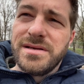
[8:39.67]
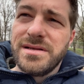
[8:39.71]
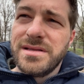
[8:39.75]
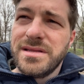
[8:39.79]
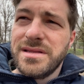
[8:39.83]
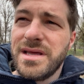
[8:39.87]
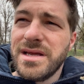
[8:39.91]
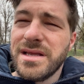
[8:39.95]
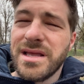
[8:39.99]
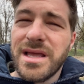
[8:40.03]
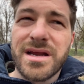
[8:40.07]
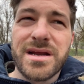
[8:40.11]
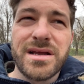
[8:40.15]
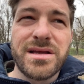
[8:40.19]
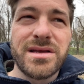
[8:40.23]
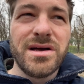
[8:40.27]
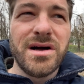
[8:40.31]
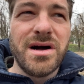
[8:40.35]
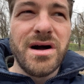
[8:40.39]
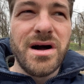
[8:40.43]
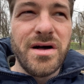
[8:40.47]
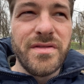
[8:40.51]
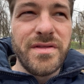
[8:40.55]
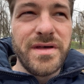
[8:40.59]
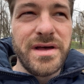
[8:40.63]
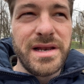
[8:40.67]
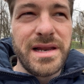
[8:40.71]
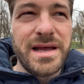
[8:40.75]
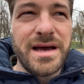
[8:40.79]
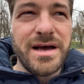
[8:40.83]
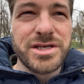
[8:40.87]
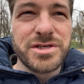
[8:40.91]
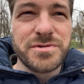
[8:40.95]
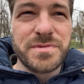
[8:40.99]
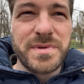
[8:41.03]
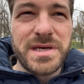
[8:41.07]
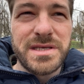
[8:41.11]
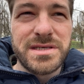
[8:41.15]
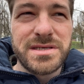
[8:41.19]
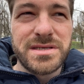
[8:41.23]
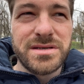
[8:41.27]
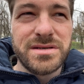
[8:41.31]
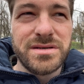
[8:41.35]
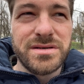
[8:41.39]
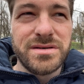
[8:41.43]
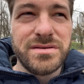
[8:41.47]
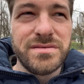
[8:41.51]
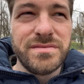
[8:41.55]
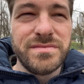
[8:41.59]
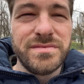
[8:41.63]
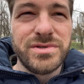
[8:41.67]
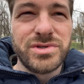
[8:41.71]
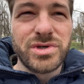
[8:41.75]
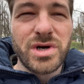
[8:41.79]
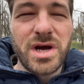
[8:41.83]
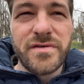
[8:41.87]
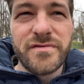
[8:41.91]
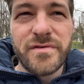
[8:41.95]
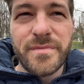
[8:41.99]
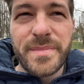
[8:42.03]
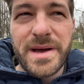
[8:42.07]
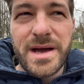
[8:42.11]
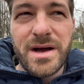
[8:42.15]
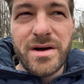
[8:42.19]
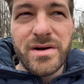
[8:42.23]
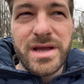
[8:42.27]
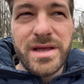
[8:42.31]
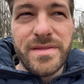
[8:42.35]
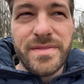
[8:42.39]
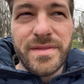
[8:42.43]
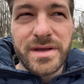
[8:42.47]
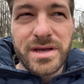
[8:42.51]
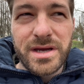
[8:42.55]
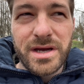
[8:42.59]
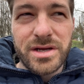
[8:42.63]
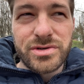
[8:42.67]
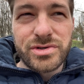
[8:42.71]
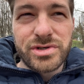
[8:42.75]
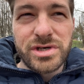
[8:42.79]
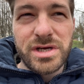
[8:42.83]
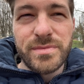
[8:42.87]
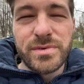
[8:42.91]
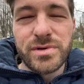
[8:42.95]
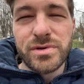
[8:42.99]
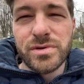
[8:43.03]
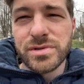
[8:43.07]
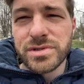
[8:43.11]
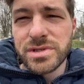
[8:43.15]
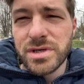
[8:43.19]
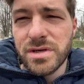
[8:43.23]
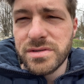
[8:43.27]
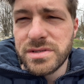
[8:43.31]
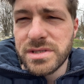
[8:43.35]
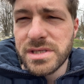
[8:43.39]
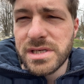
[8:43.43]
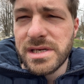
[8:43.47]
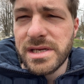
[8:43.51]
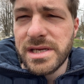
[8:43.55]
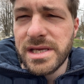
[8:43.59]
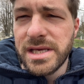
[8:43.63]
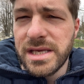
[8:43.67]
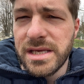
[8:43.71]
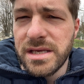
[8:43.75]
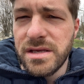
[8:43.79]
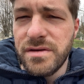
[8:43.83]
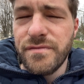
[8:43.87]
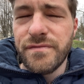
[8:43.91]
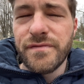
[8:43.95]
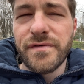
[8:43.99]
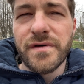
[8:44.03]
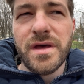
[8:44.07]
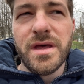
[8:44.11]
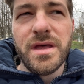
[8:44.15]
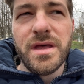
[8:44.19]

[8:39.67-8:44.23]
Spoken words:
then get a car that allows me to drive about in the country, but also to leave.